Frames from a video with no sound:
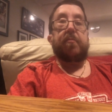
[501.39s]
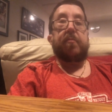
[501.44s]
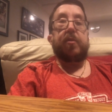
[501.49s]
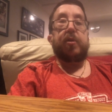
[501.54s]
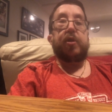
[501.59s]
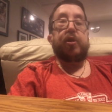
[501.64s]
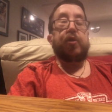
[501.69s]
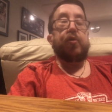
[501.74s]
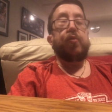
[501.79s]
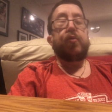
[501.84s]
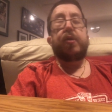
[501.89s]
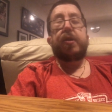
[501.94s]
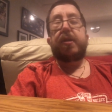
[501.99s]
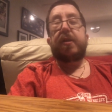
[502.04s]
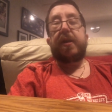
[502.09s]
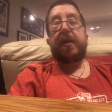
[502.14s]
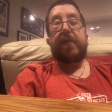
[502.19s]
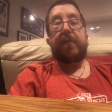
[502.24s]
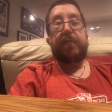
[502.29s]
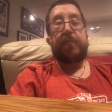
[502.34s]

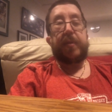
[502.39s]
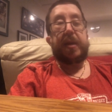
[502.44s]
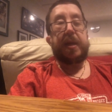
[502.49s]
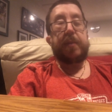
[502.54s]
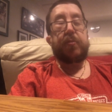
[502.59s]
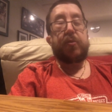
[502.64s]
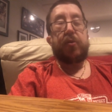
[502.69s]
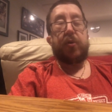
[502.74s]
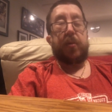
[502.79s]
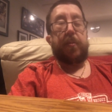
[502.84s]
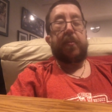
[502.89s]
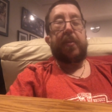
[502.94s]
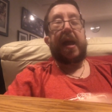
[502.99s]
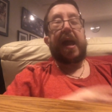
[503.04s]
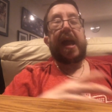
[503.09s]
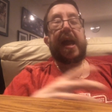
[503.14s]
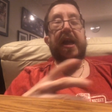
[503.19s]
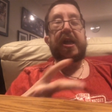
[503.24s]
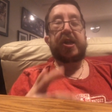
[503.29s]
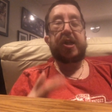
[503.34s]
usually if people are
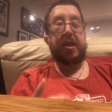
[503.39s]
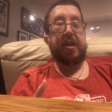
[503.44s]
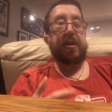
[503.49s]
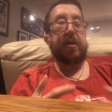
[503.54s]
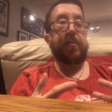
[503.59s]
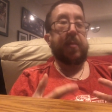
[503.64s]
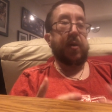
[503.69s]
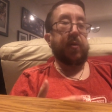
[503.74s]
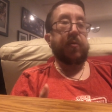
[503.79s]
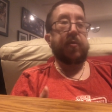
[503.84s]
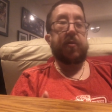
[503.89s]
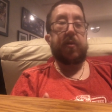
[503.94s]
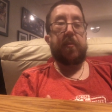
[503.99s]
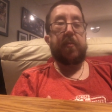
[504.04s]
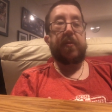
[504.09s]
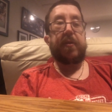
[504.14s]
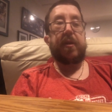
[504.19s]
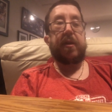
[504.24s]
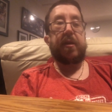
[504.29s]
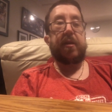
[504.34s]
passionate about
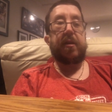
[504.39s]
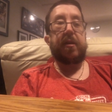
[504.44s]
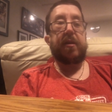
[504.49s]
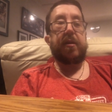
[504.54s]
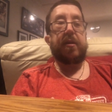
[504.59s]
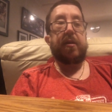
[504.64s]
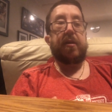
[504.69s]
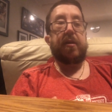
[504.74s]
something,